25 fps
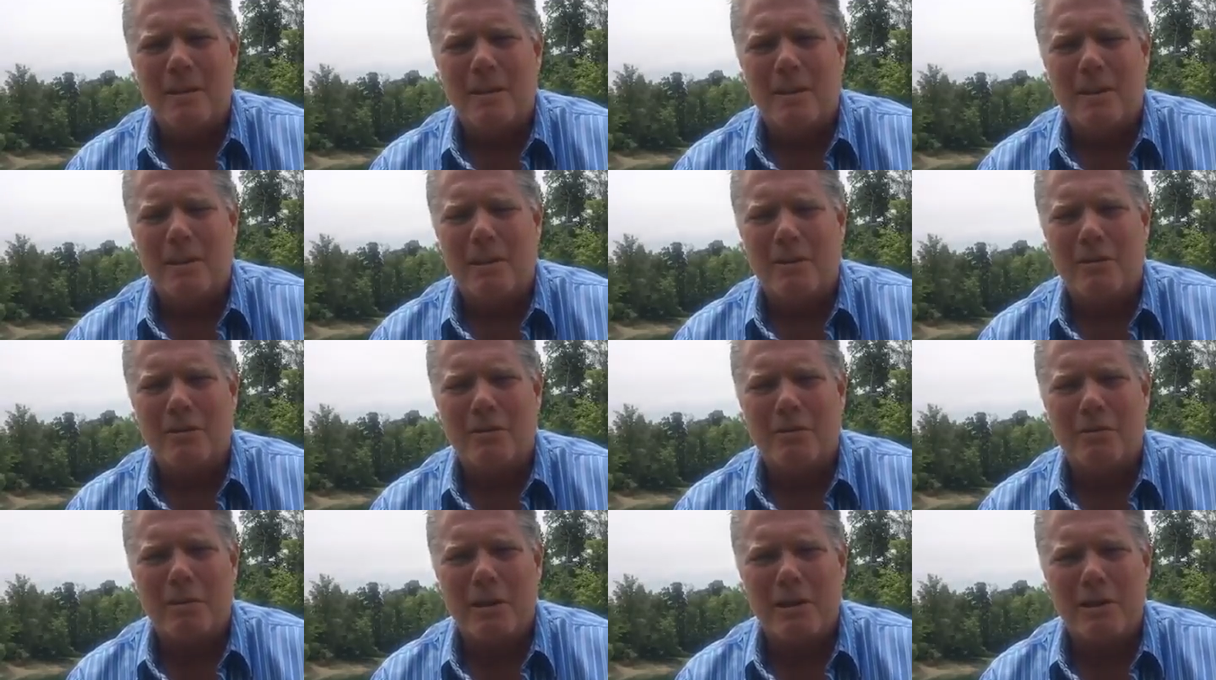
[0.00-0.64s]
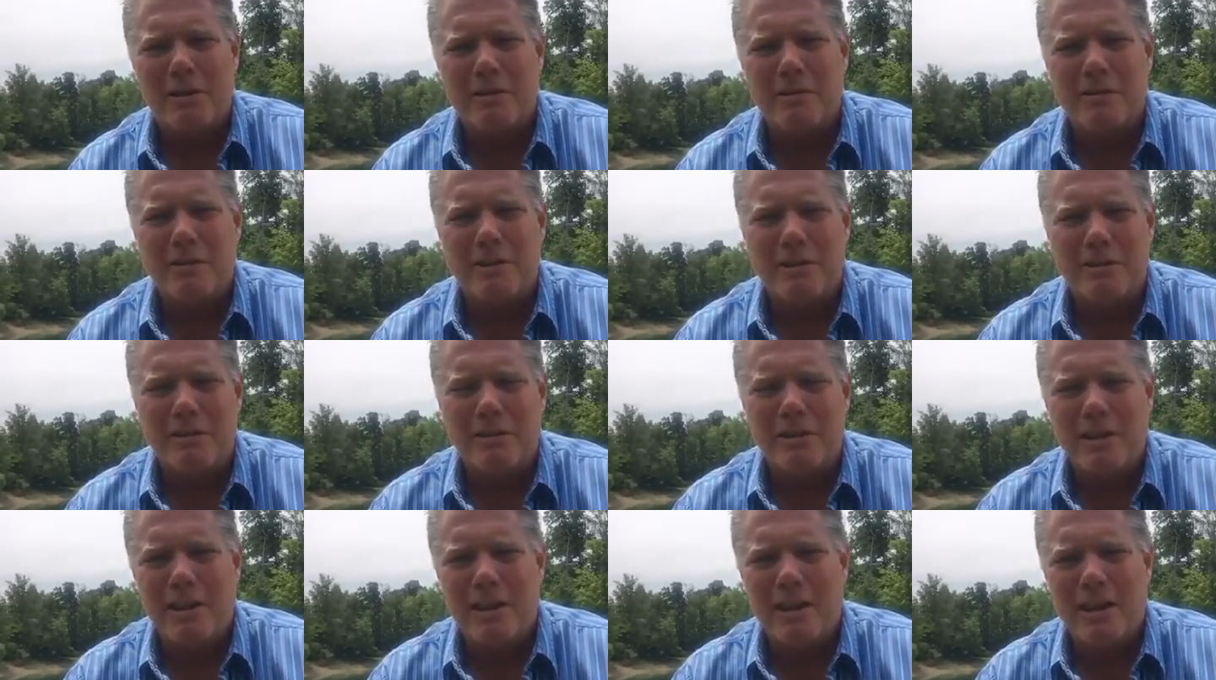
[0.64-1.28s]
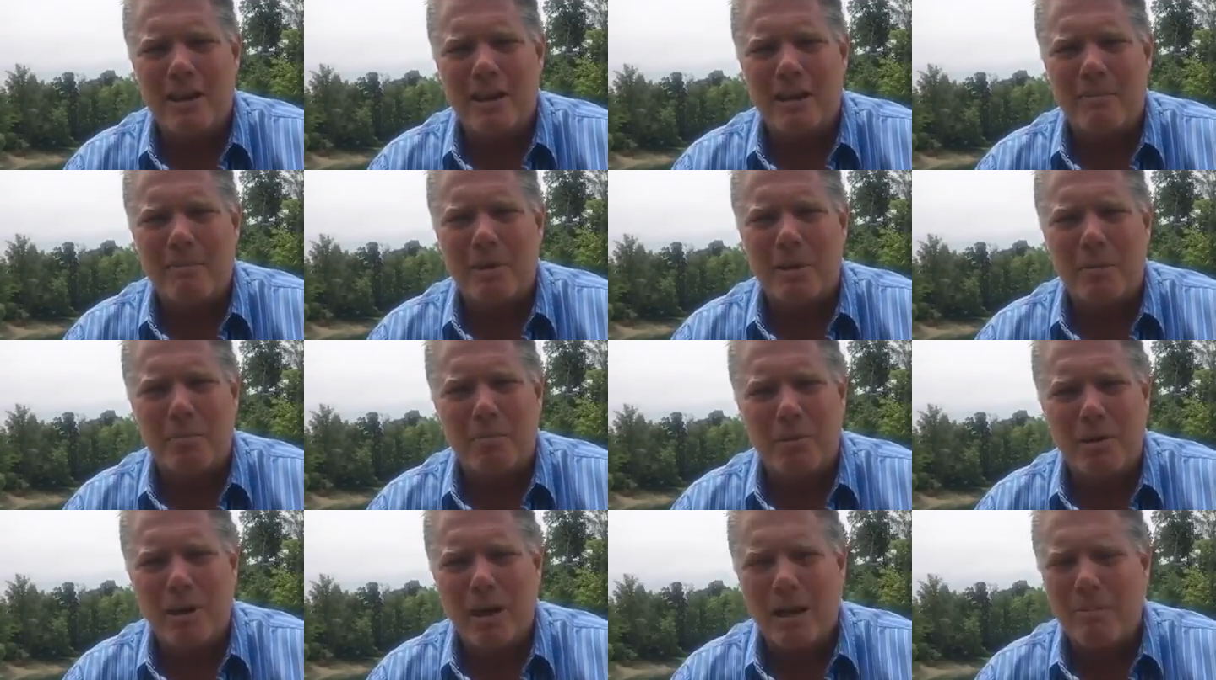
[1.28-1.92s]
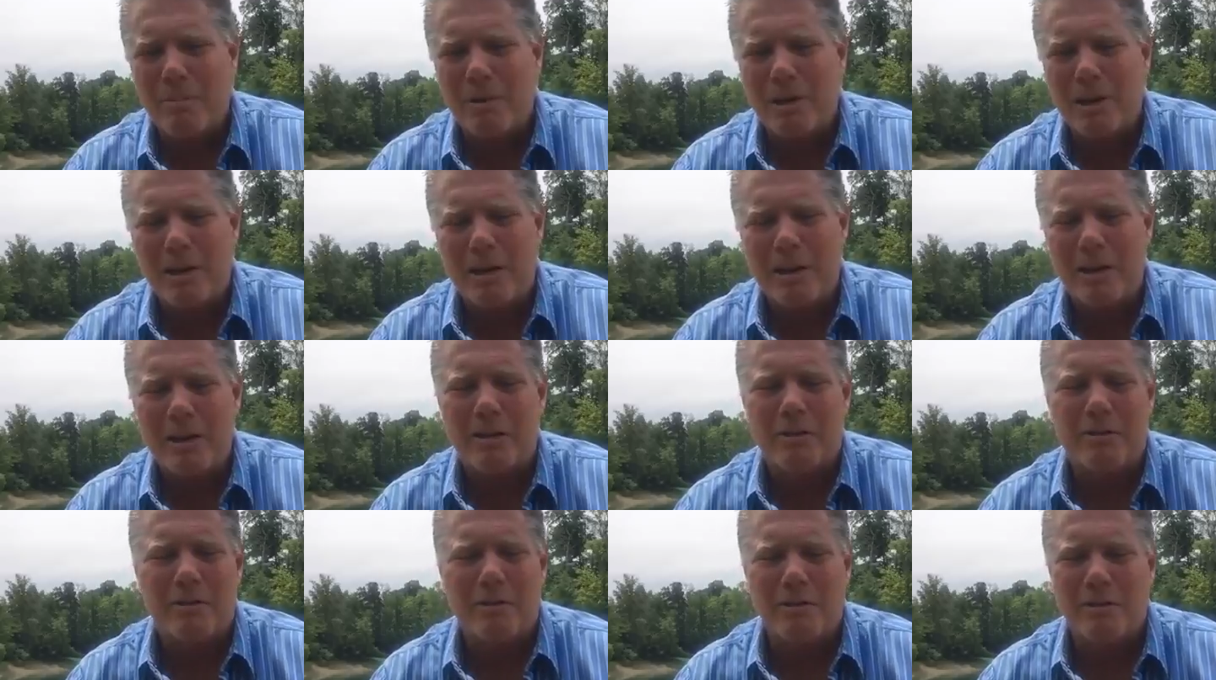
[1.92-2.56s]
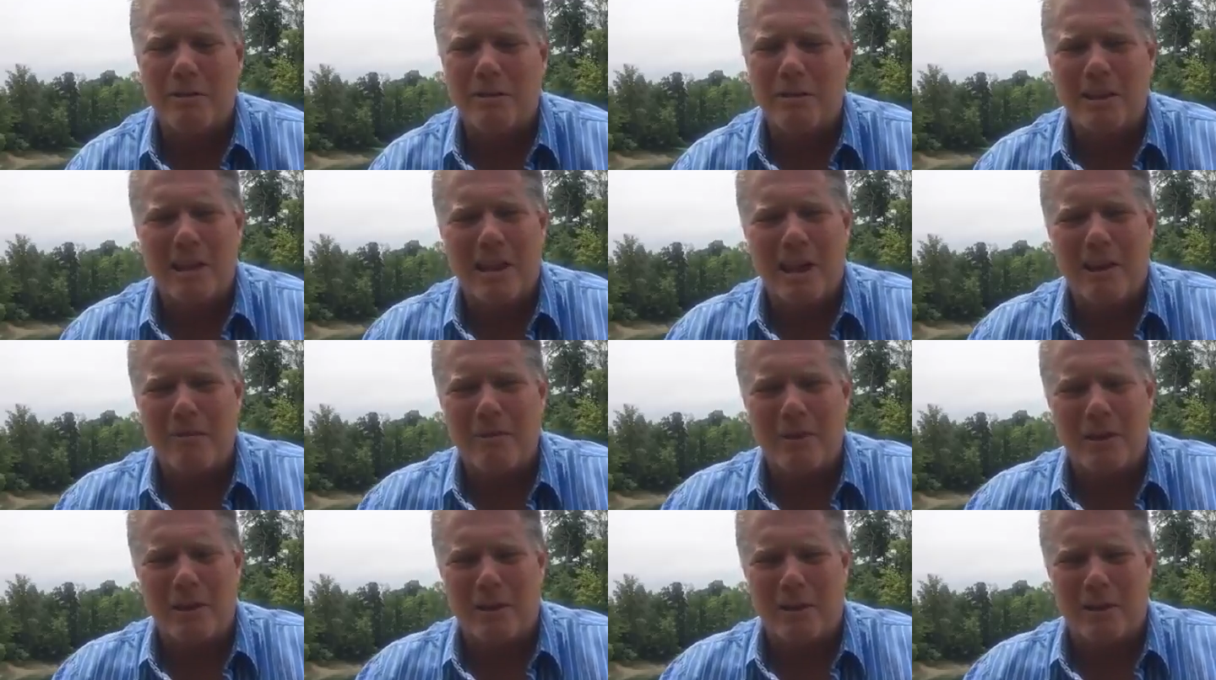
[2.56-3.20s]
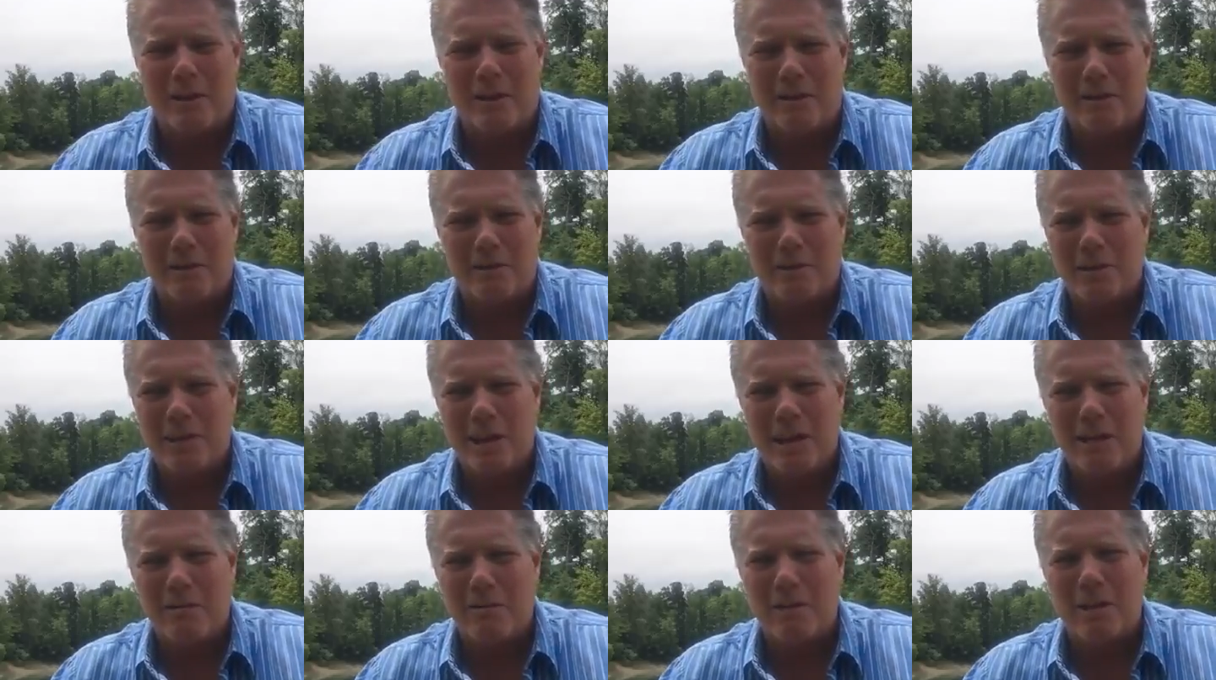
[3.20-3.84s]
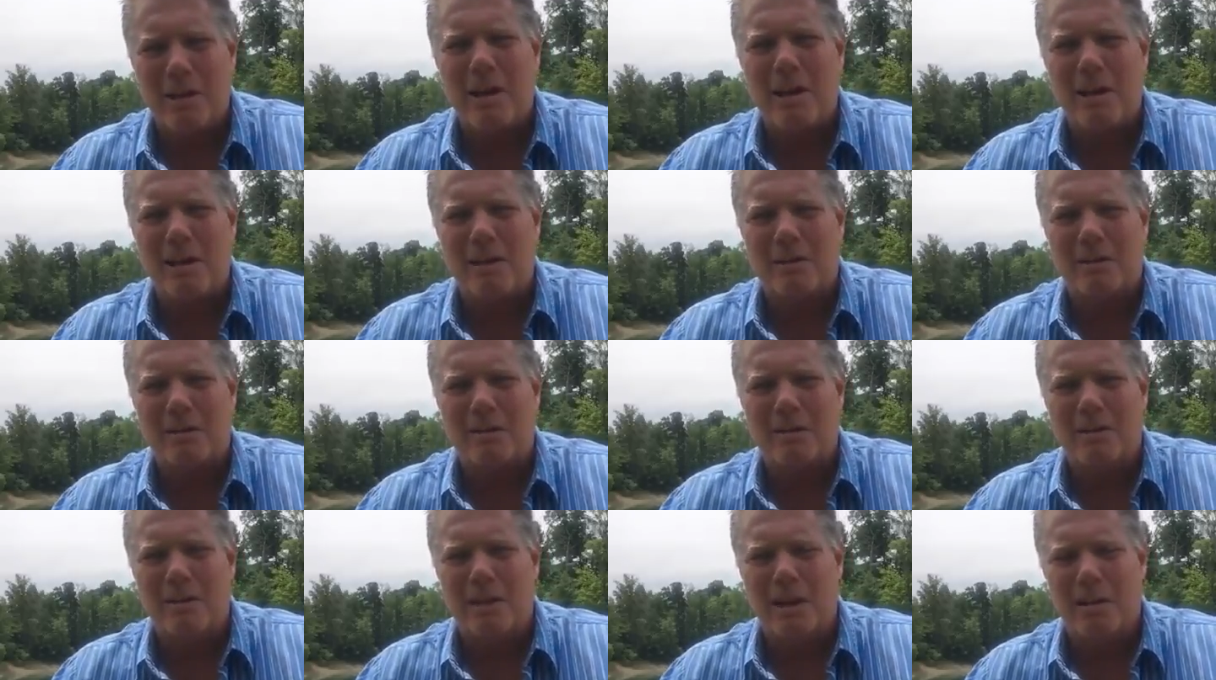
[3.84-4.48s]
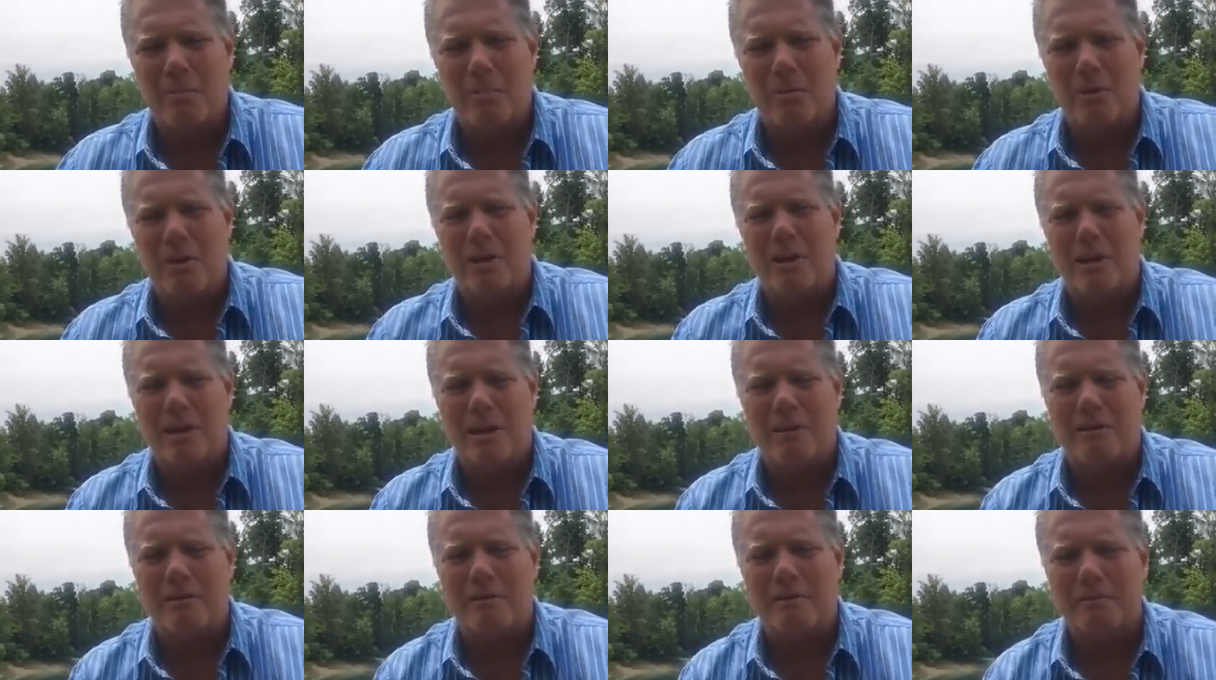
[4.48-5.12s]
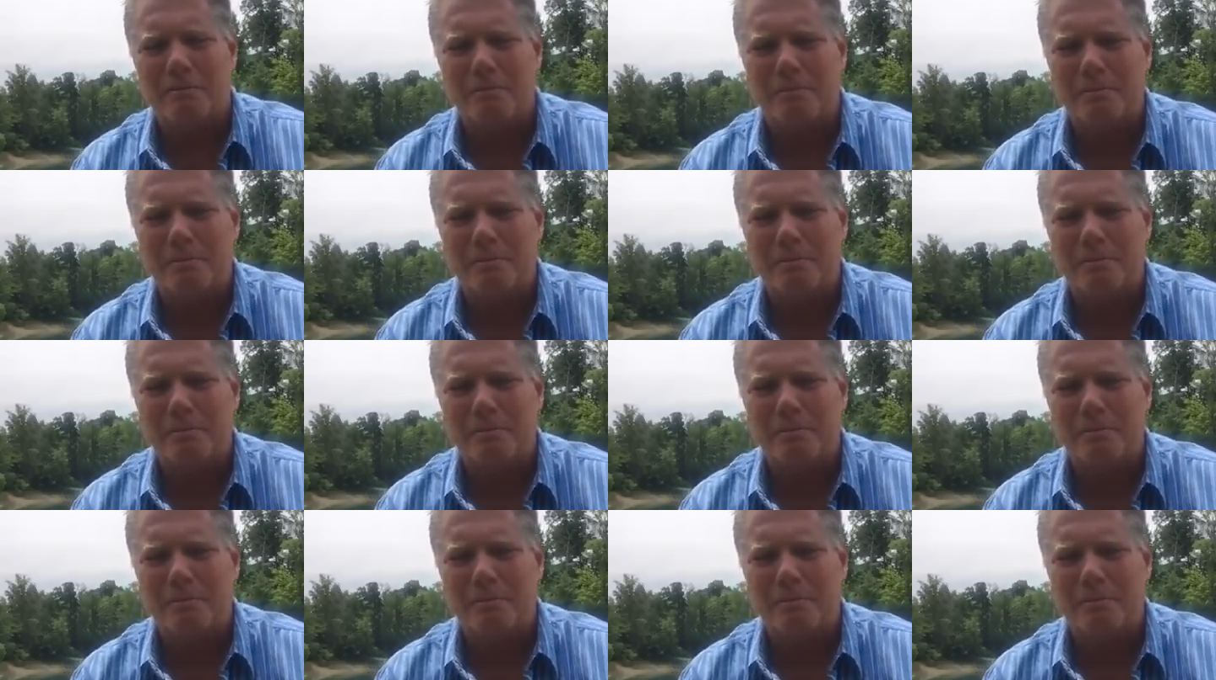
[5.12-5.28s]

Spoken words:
their treasure, their time, their property, everything, their sacred honor they put down.